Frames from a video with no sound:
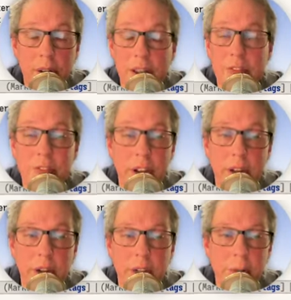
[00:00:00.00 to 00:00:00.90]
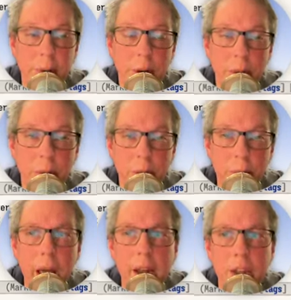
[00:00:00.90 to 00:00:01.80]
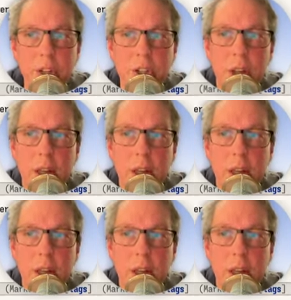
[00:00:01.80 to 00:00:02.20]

I'd find an experiment with a package.